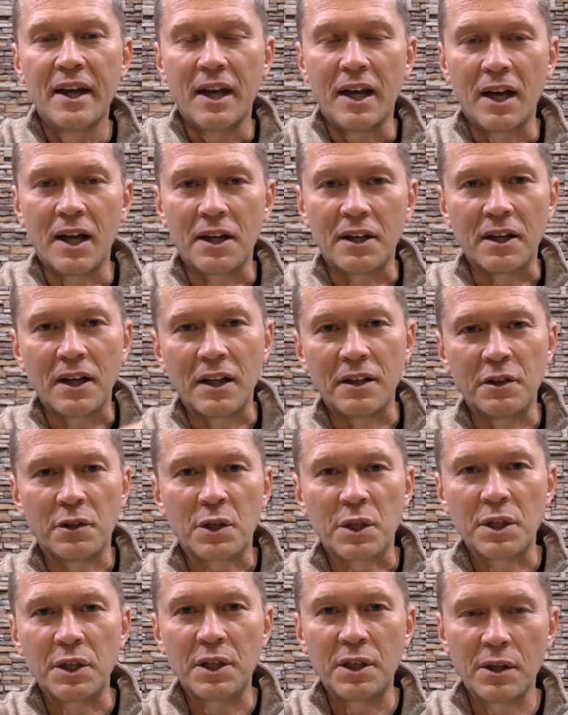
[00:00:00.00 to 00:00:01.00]
And you
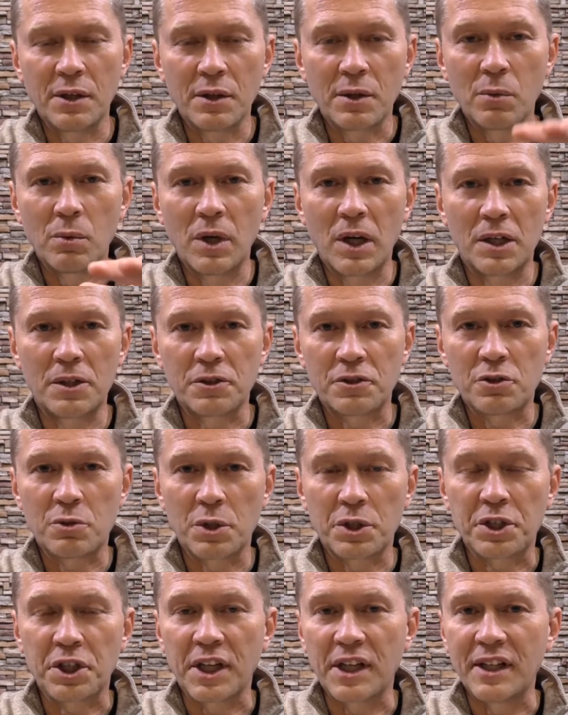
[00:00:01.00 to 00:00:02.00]
can hear the water
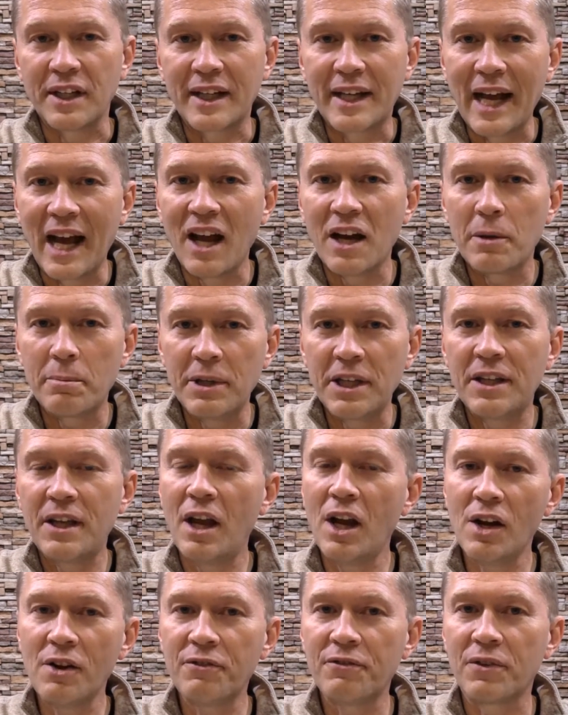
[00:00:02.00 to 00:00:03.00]
squishing. And you got to be
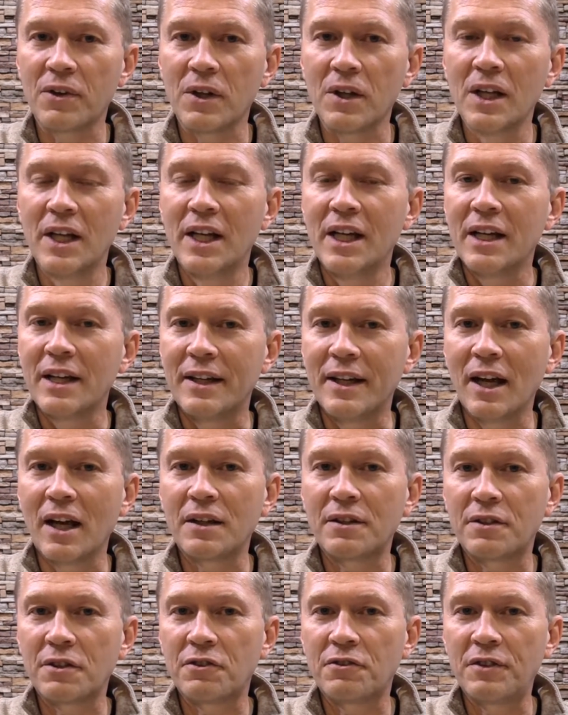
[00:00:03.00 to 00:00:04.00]
careful
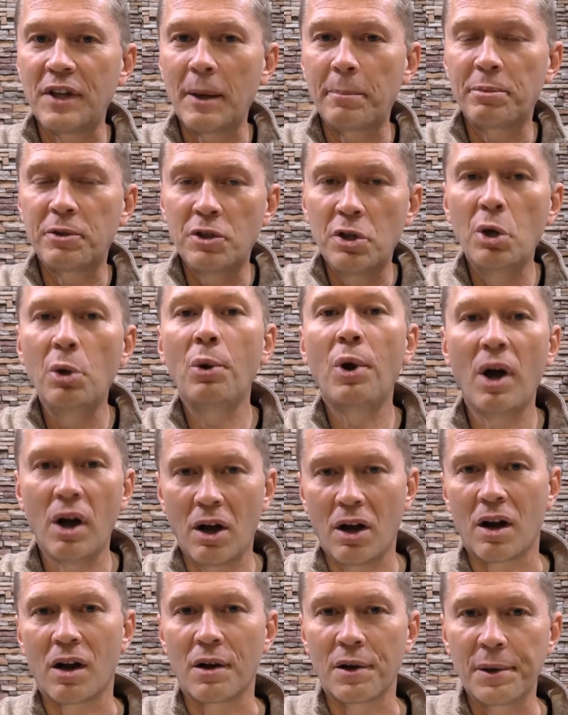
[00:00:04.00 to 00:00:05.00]
not to step too
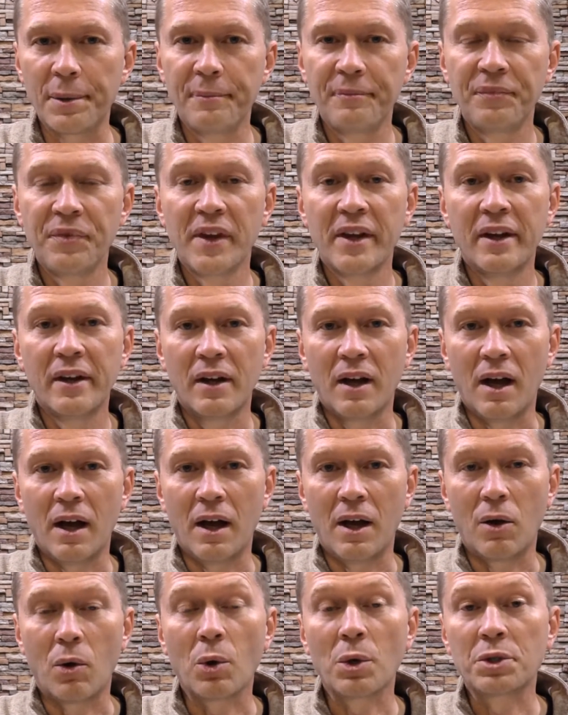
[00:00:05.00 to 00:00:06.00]
hard
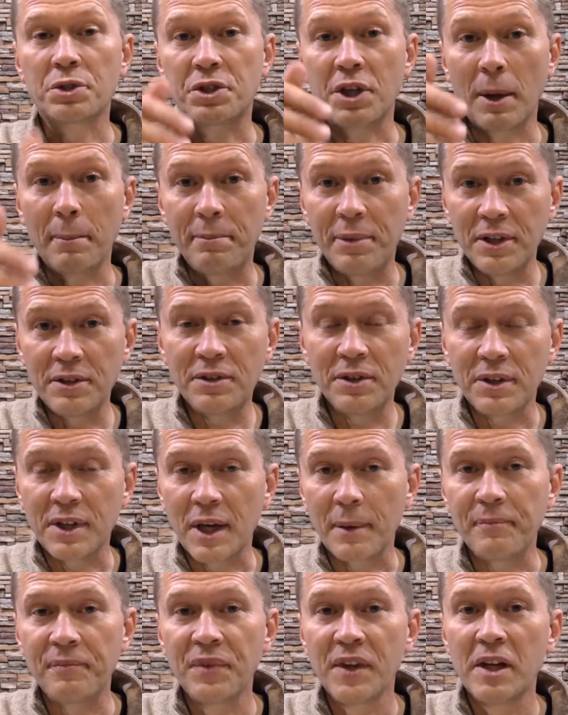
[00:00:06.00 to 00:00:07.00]
or jump into
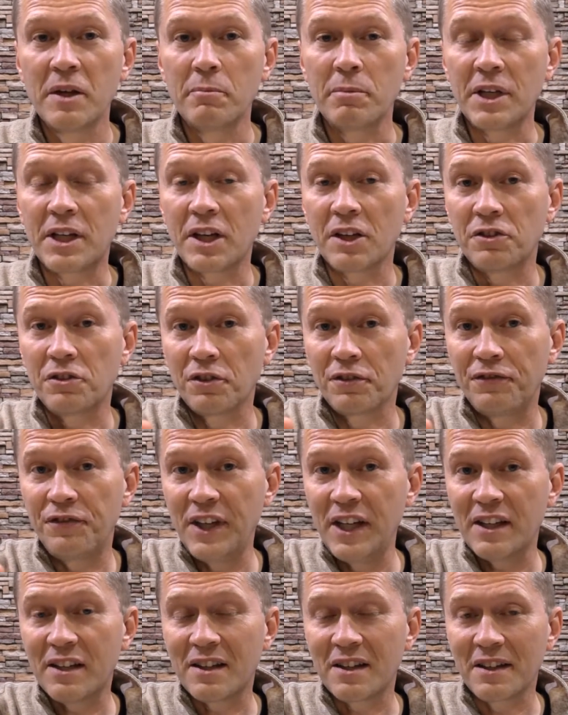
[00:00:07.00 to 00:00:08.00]
them, because your
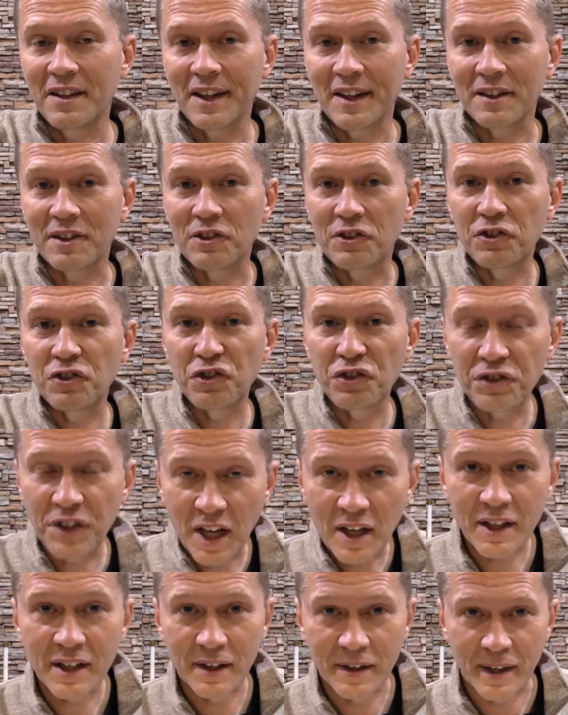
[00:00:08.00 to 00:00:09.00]
feet can get
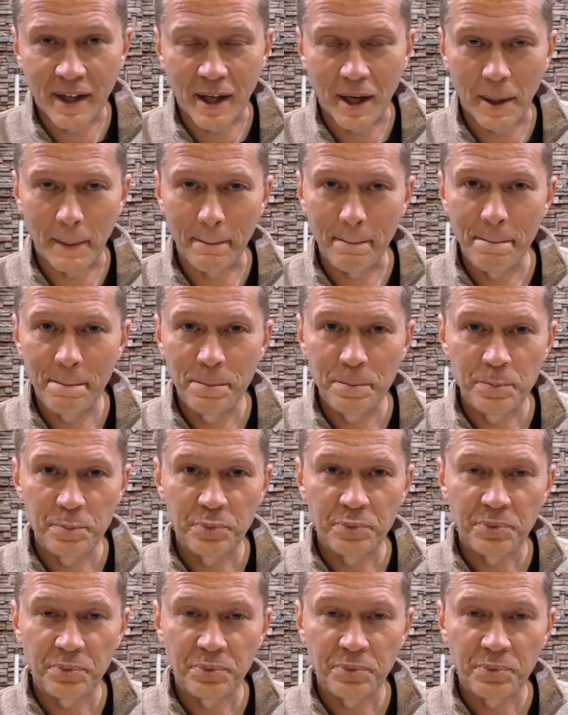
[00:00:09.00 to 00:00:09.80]
stuck in them.